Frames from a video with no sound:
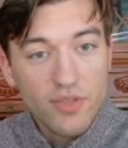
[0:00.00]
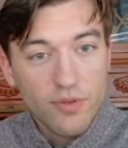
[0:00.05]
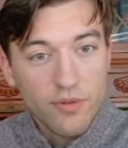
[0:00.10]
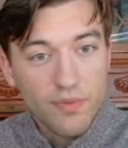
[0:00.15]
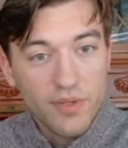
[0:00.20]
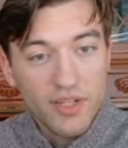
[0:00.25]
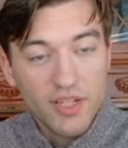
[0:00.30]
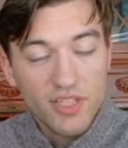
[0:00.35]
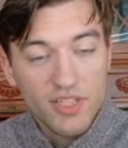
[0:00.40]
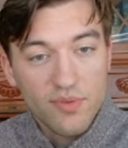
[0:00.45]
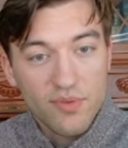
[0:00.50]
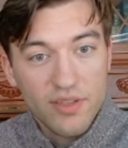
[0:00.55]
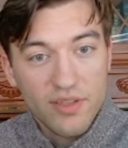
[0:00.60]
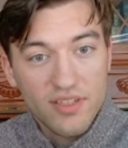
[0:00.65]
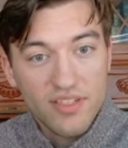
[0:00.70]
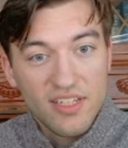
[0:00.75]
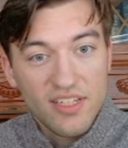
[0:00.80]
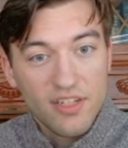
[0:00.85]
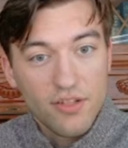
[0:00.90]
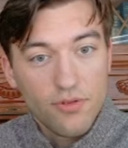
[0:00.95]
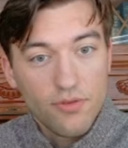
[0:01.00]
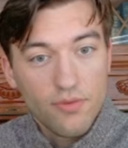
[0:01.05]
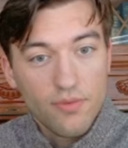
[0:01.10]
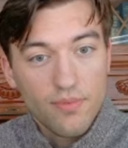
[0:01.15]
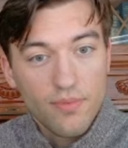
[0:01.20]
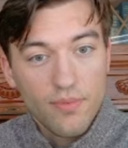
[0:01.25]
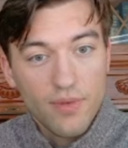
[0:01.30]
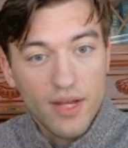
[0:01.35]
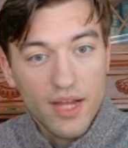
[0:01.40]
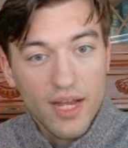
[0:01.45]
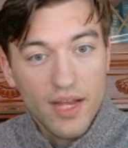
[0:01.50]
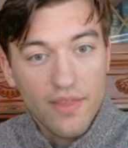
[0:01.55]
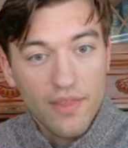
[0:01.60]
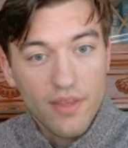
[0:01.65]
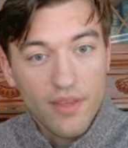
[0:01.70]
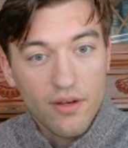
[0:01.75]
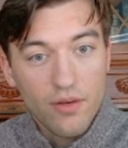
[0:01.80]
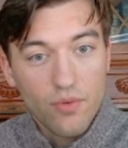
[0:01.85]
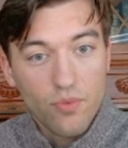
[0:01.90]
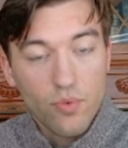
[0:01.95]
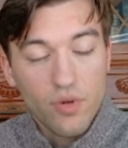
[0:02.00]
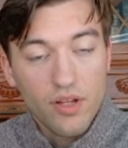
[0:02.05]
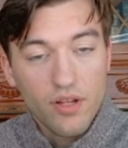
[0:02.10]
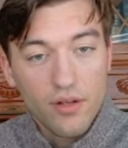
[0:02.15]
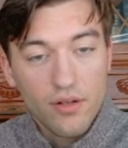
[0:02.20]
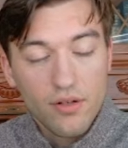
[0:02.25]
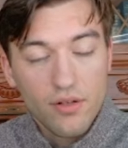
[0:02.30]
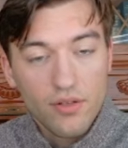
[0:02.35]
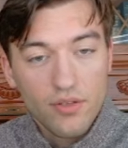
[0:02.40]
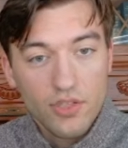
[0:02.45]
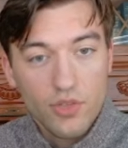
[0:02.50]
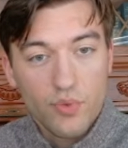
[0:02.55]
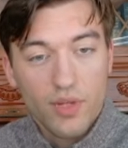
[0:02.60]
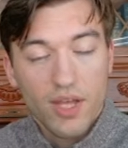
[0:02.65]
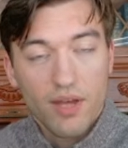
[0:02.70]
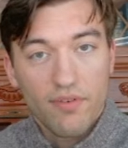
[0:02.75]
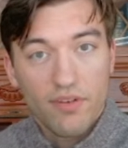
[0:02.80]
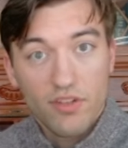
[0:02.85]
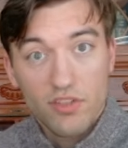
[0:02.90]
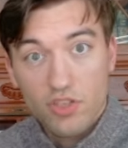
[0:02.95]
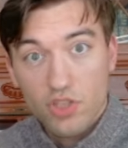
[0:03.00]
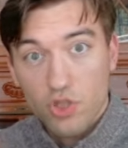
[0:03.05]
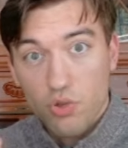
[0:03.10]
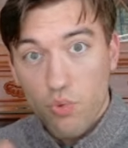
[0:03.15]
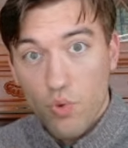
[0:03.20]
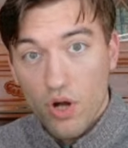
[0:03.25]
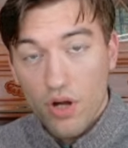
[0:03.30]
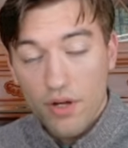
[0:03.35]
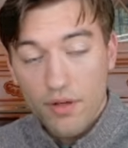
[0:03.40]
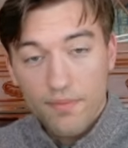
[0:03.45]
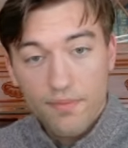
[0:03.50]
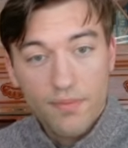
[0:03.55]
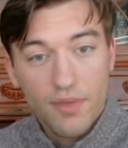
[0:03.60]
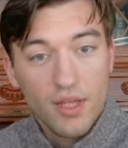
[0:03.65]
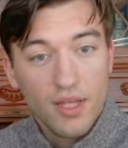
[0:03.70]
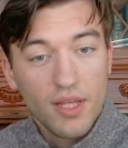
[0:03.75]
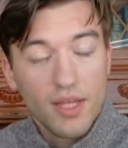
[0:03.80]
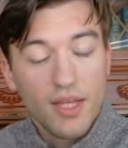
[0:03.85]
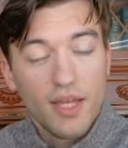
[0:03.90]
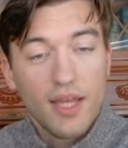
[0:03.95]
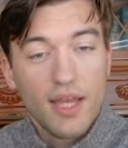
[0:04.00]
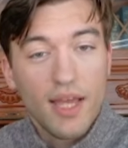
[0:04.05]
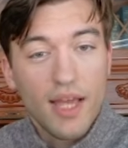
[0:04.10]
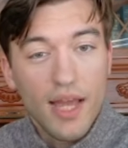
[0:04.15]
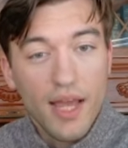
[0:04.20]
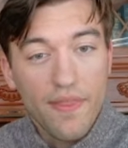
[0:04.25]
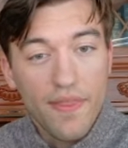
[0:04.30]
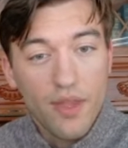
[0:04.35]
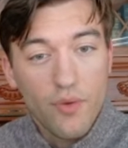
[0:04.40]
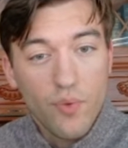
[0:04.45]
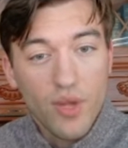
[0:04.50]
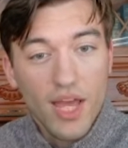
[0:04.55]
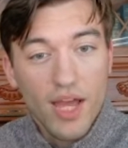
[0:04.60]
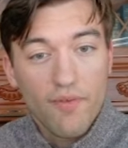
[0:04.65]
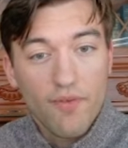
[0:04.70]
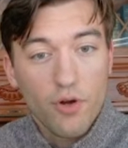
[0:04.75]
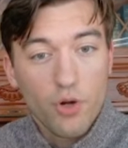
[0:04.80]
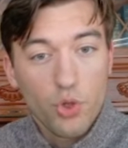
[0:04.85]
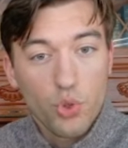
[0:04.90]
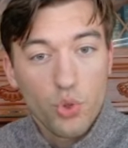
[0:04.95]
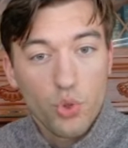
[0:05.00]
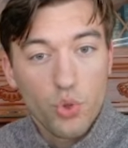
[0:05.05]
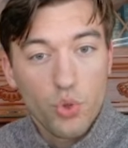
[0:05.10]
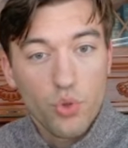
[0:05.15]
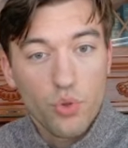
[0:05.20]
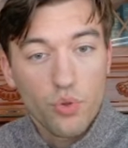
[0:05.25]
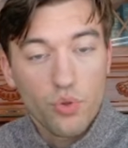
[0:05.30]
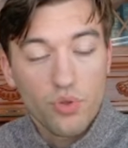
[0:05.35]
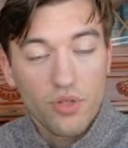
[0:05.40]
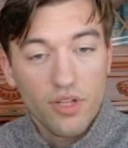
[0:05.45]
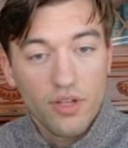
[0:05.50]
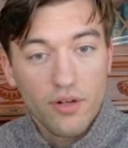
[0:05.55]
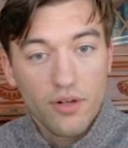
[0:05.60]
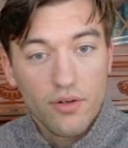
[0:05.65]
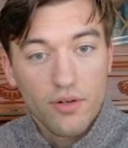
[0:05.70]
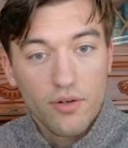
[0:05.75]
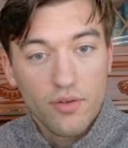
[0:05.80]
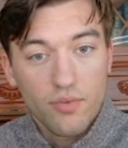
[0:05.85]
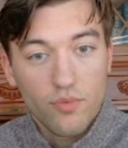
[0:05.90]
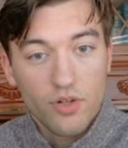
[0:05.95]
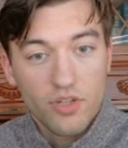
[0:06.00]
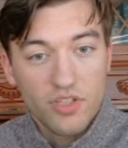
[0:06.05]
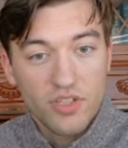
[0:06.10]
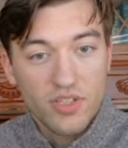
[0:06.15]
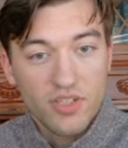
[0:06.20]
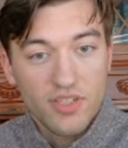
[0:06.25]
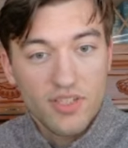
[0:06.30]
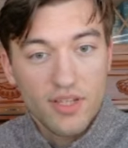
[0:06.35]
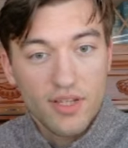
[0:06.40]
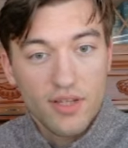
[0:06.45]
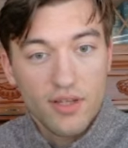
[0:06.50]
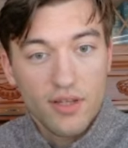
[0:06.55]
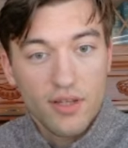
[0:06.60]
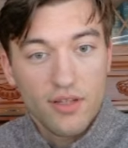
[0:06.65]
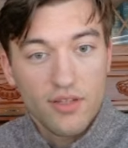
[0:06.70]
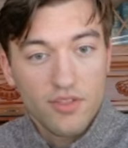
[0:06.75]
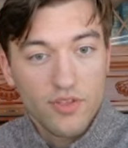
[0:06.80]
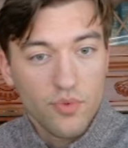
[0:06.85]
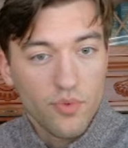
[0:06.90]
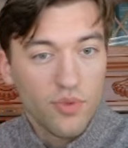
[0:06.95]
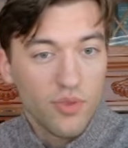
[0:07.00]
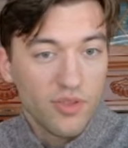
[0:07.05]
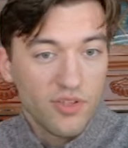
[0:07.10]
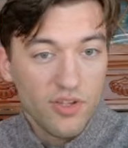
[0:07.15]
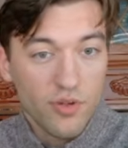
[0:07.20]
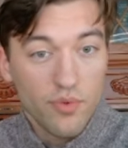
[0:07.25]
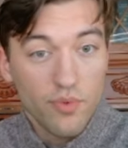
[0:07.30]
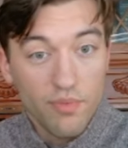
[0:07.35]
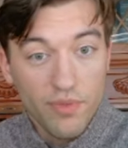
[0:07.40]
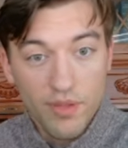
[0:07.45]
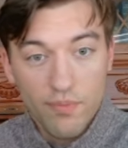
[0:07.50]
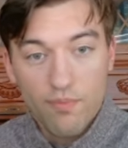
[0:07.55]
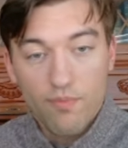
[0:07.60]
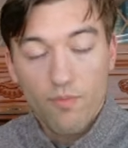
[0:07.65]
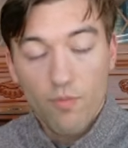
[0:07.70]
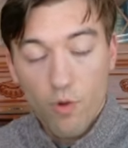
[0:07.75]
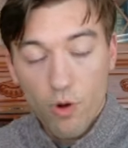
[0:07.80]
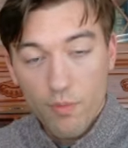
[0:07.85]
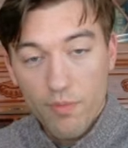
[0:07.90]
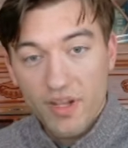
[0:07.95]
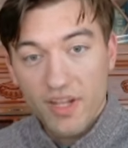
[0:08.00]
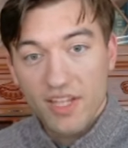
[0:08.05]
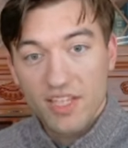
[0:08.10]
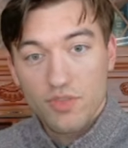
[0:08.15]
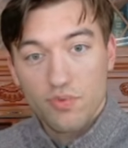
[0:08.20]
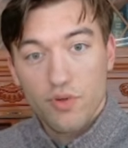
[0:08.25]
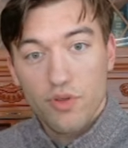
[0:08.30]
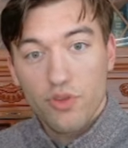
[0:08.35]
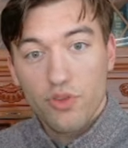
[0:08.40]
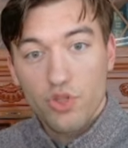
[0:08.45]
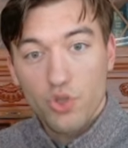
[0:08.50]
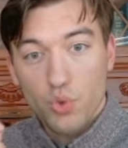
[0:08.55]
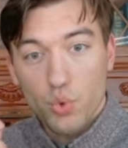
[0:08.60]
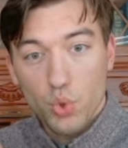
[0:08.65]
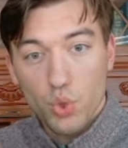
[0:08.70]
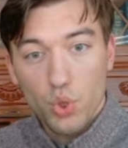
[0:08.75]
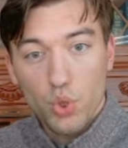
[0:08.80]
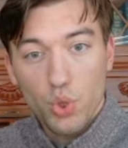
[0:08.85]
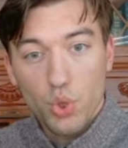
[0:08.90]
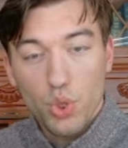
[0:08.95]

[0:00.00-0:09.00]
begins with a tiu and then a win. So we have a twa. And then we have our udel here, which is so the word begins with tu.